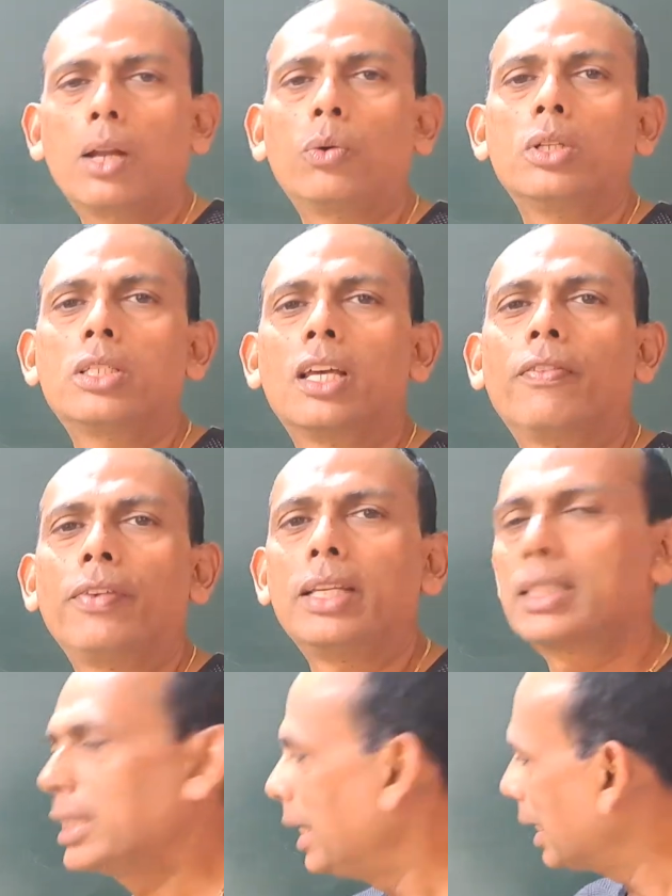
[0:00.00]
charcoal
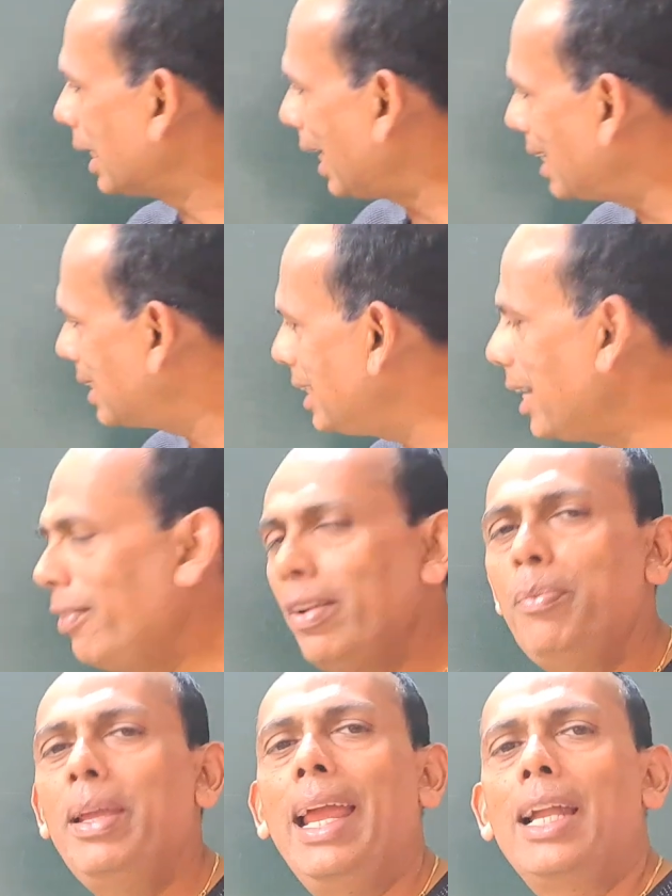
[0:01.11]
surface, KCl
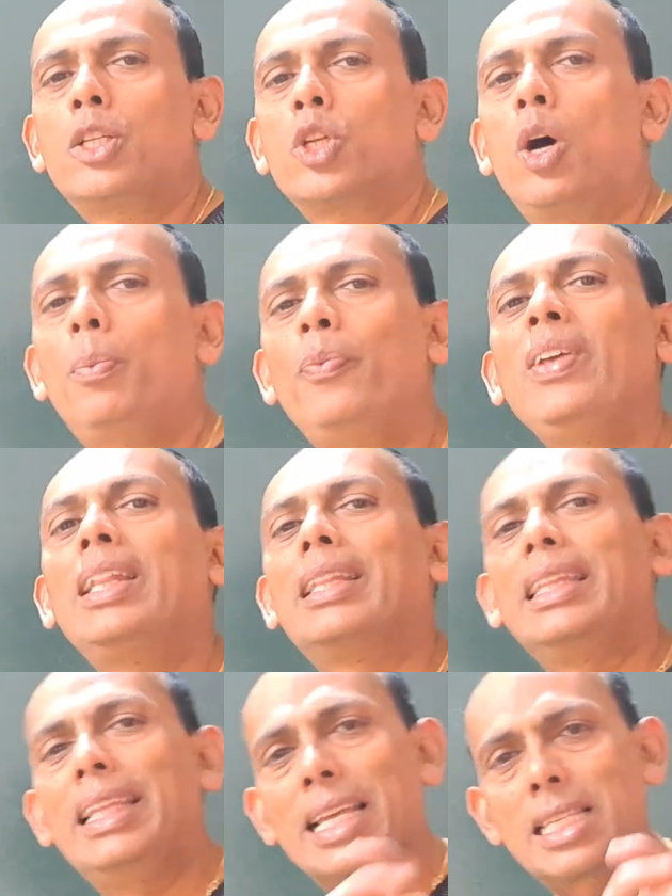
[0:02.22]
will be adsorbed with
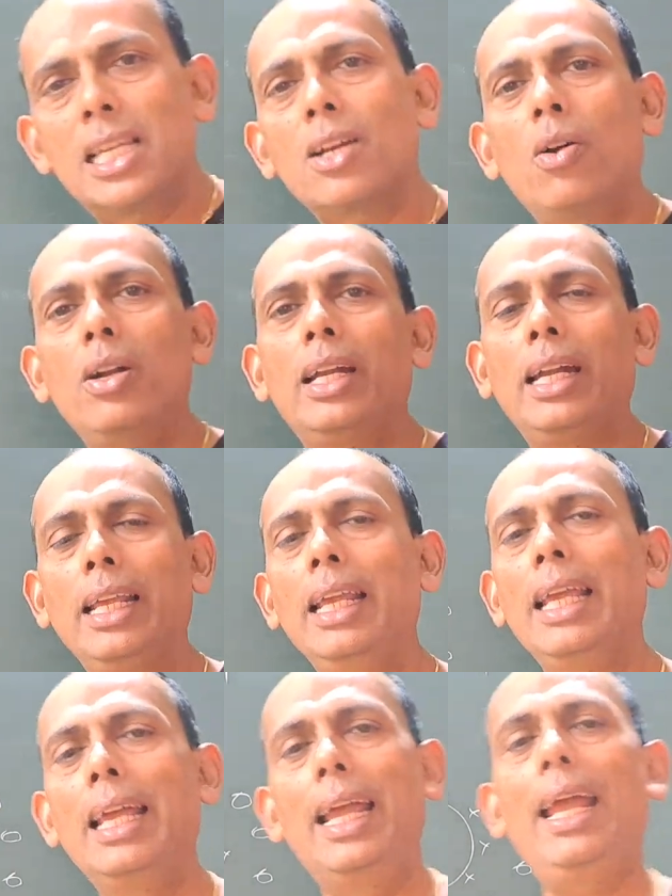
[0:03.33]
lesser
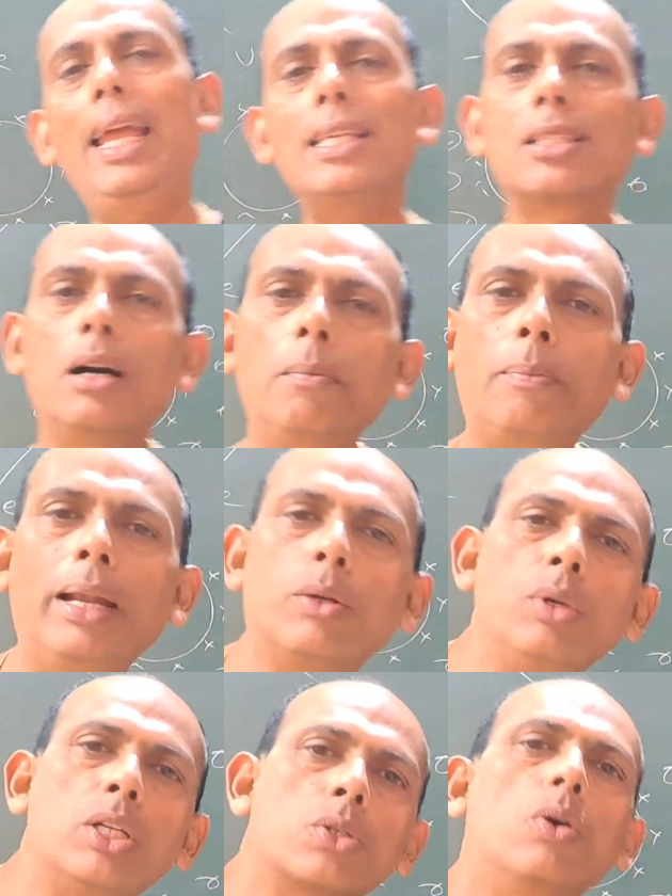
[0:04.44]
quantity as compared
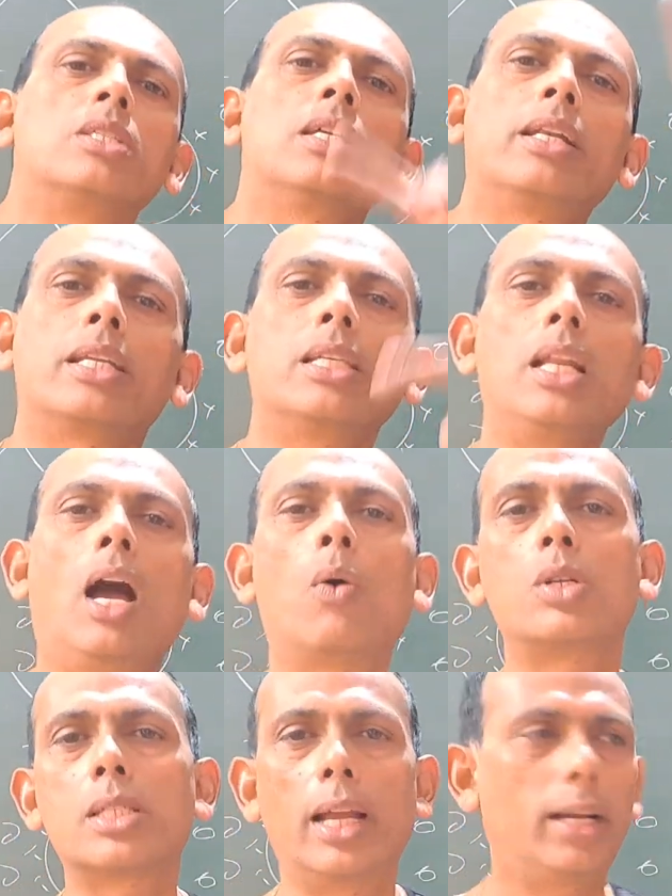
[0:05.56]
to its concentration
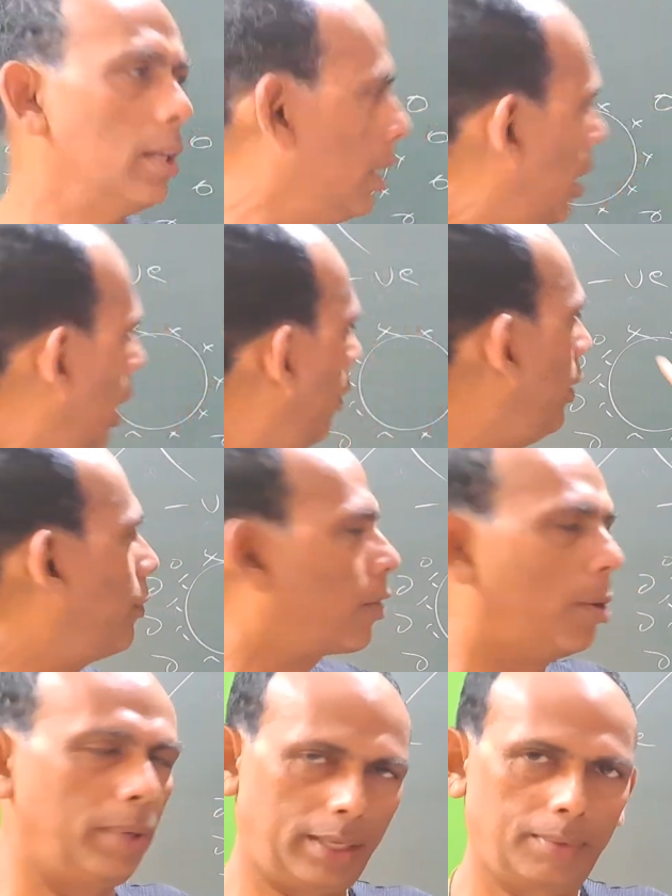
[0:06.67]
outside, away
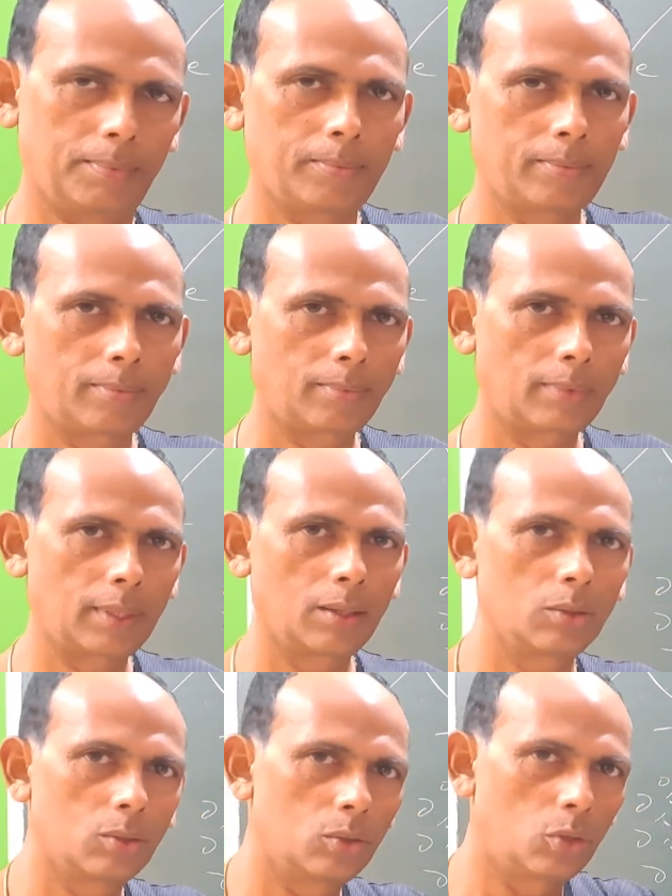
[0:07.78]
from it.
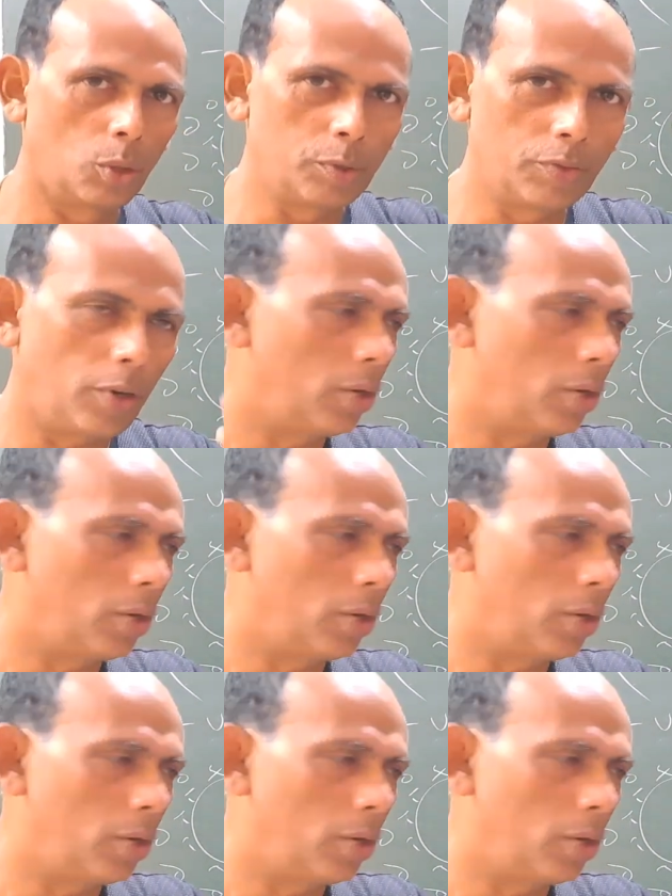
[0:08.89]
Hope you